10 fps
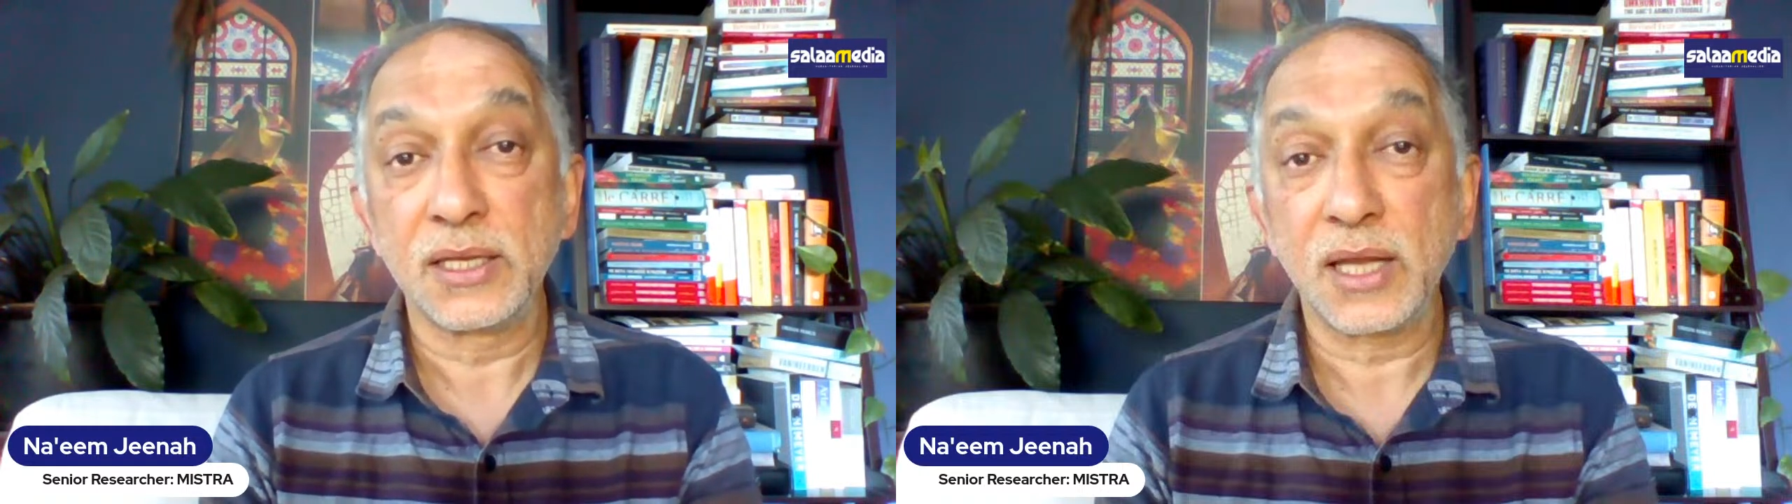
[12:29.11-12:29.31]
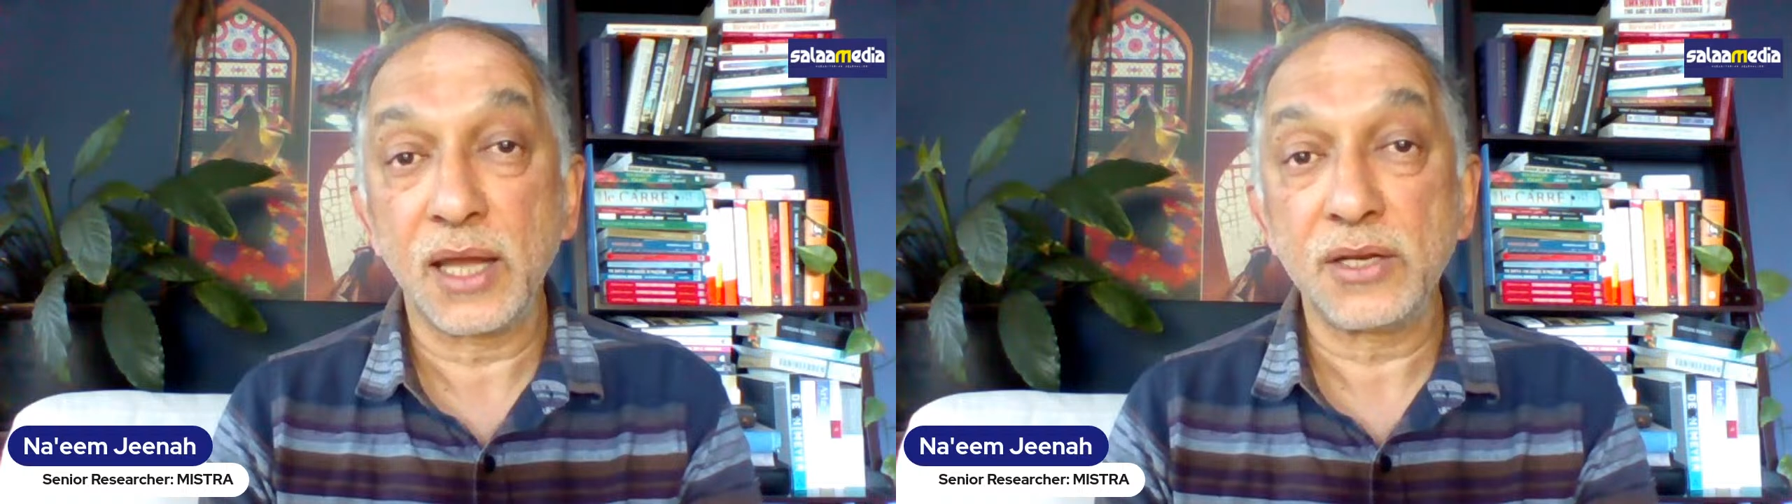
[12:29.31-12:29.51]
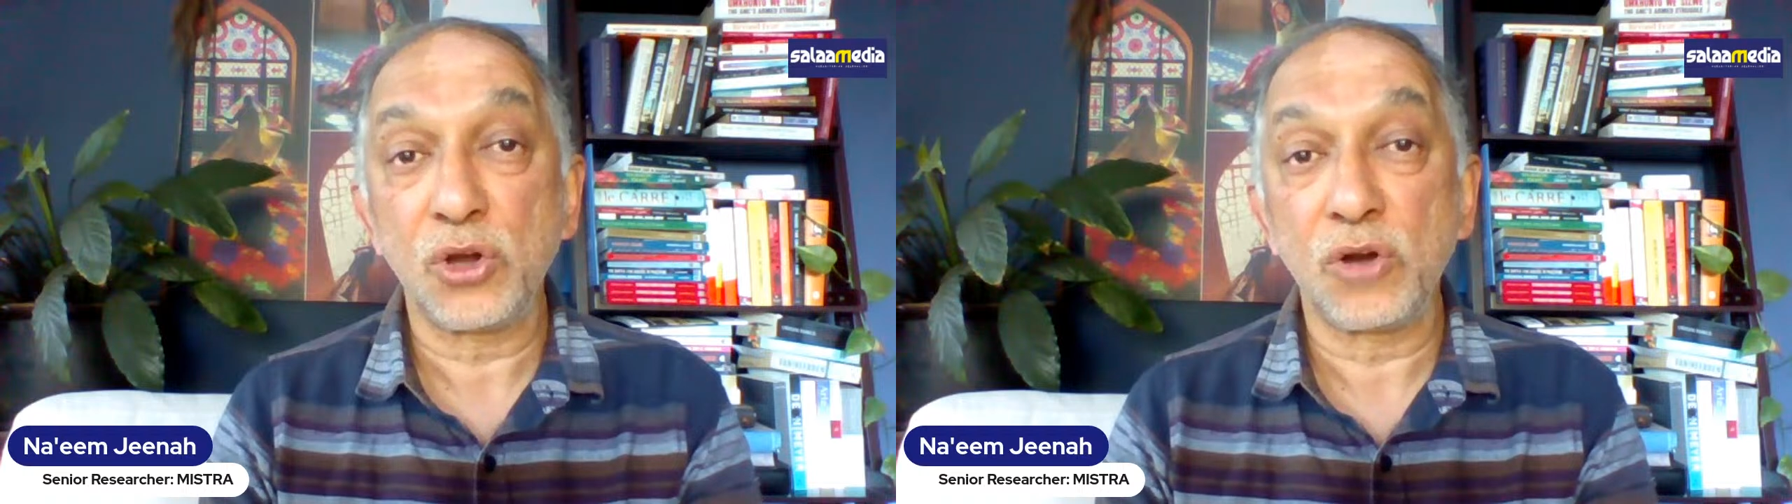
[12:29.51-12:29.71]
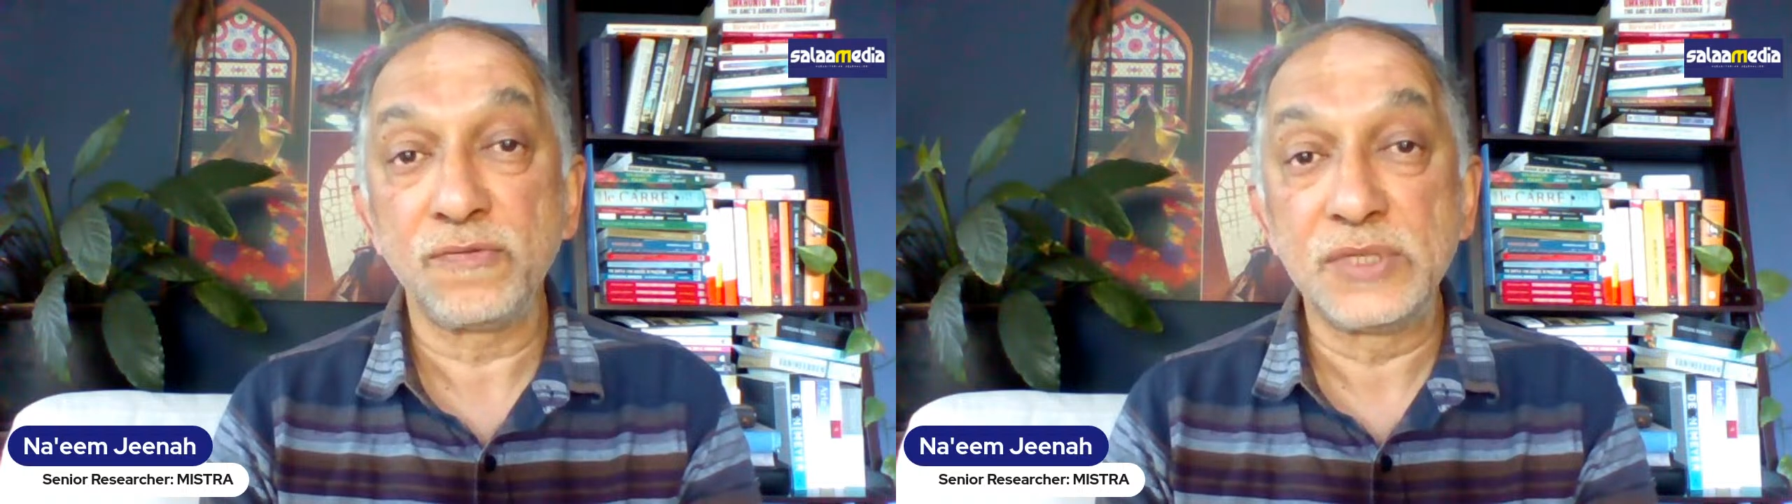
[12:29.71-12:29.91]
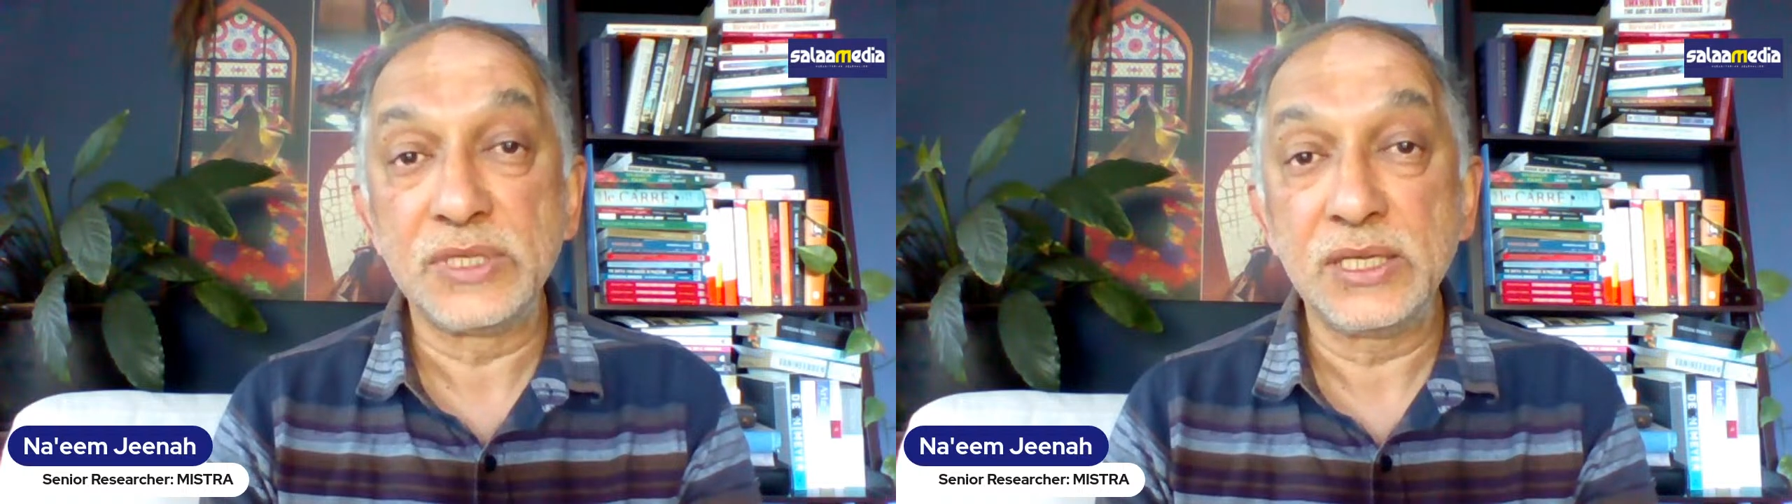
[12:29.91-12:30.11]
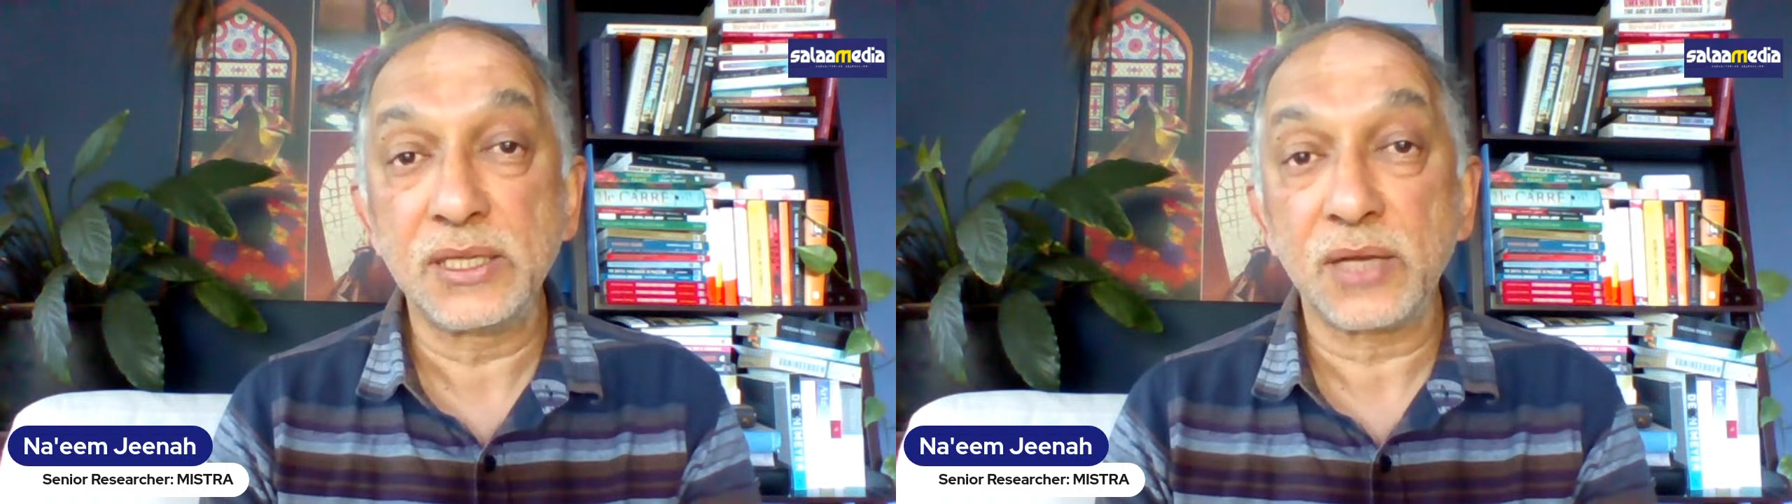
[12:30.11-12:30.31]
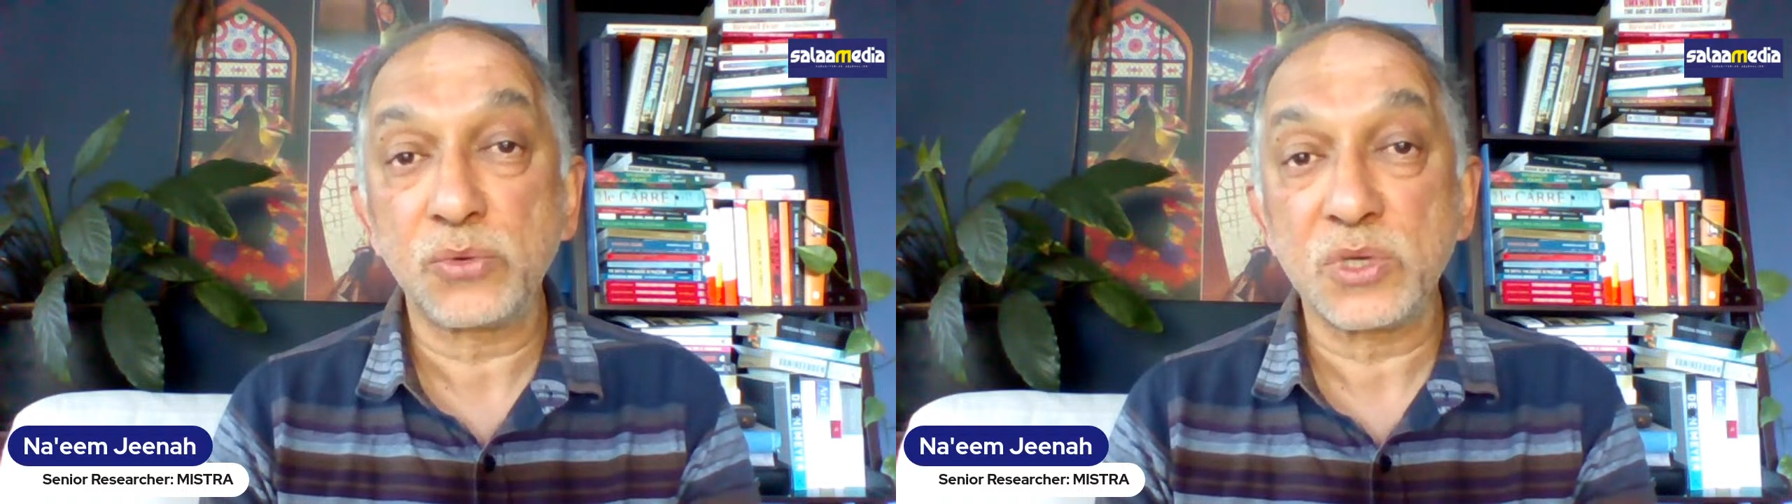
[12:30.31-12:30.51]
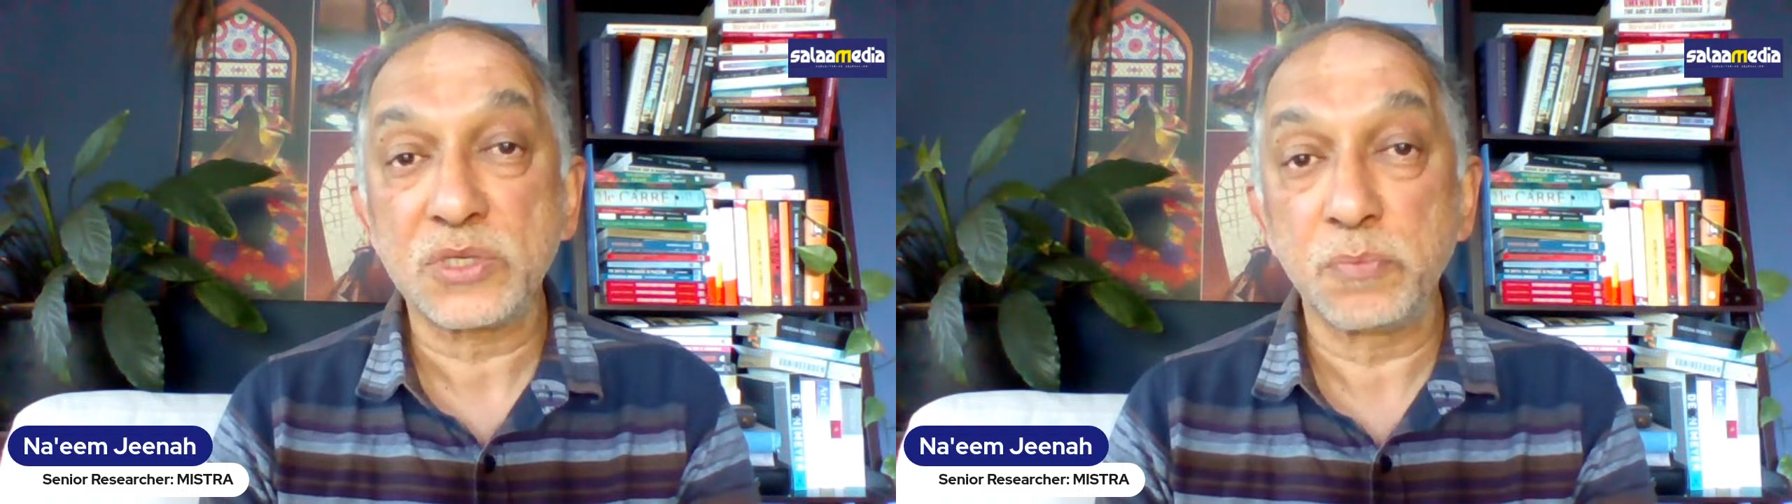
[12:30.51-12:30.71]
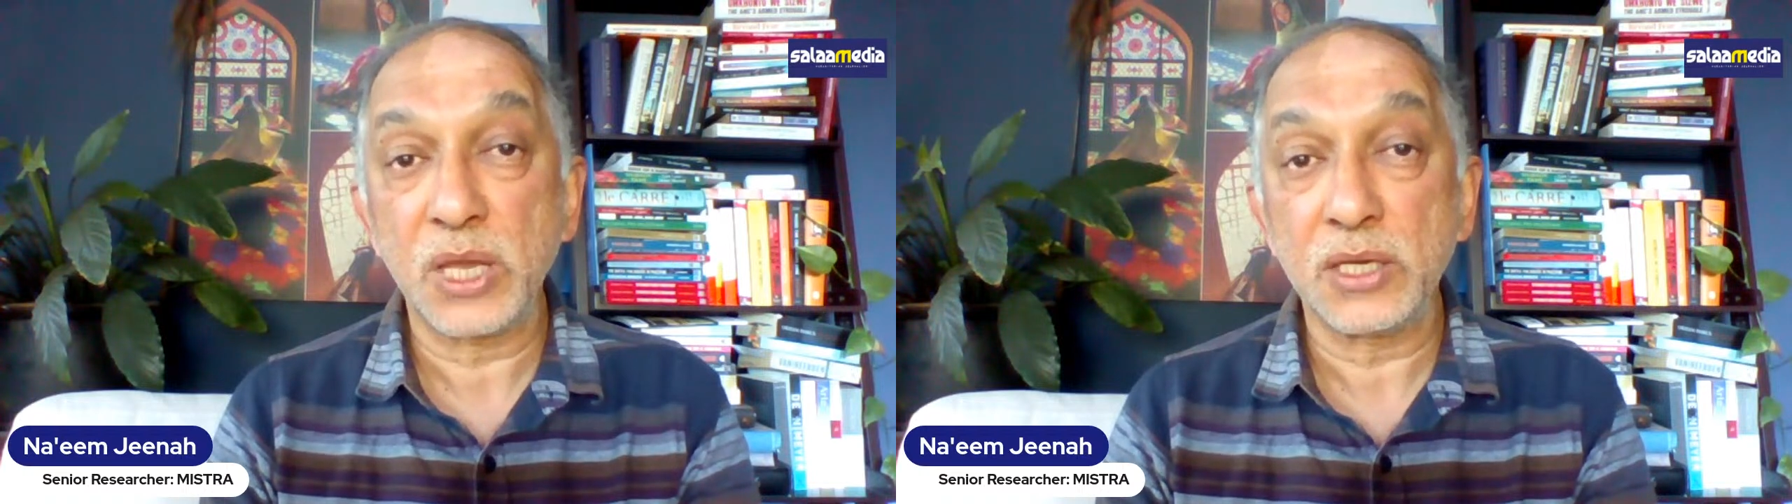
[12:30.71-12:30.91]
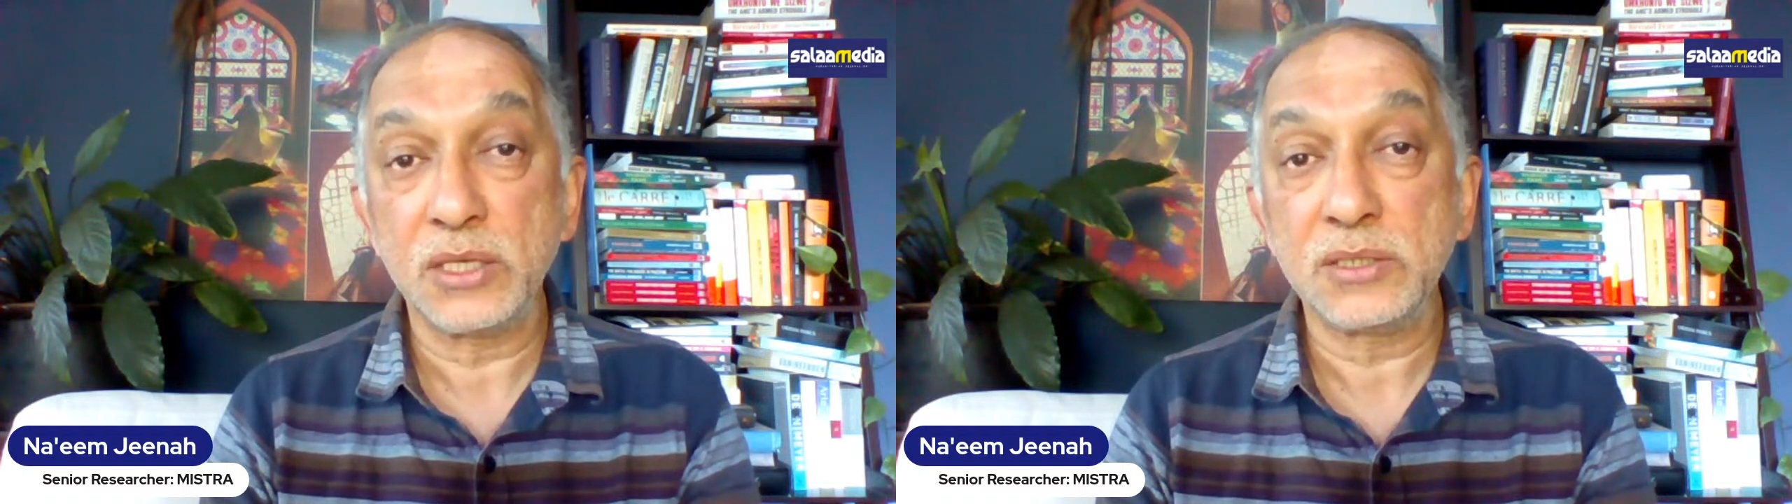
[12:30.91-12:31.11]
kind of deal that was
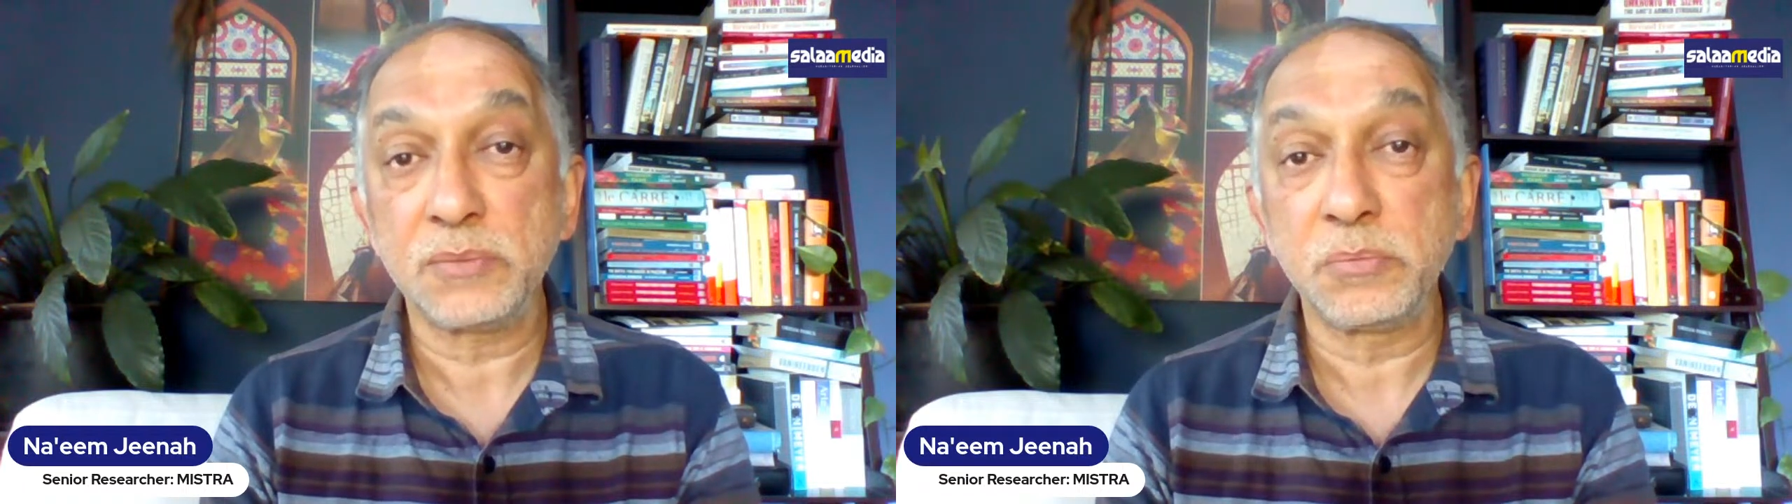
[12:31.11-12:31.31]
made,